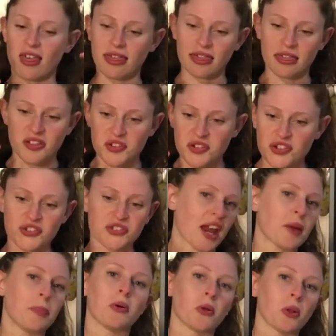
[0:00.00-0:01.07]
the
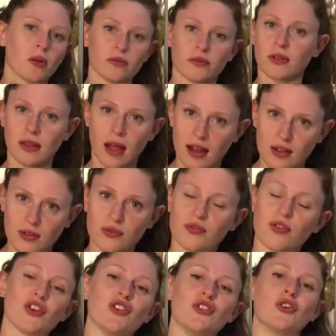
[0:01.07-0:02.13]
staple of life,
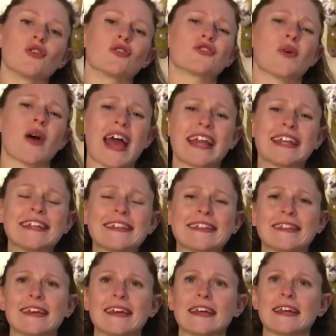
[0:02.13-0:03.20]
so
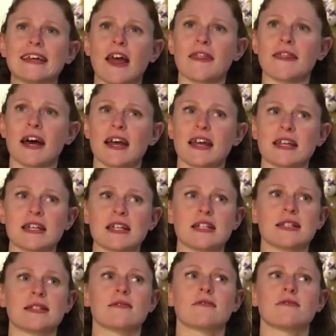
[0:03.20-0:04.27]
anything that
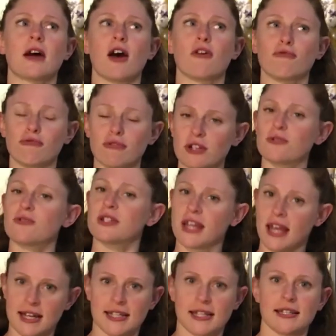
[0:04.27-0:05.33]
is a real
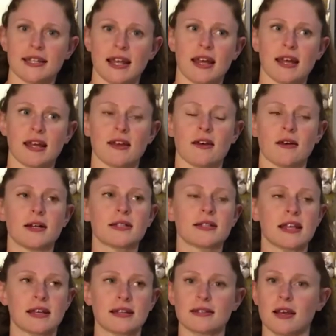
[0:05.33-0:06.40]
day-to-day,
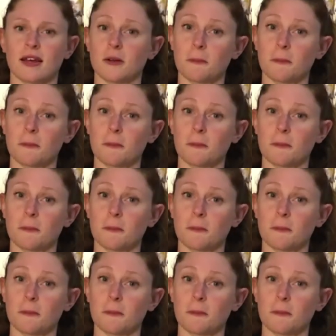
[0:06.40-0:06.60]
things like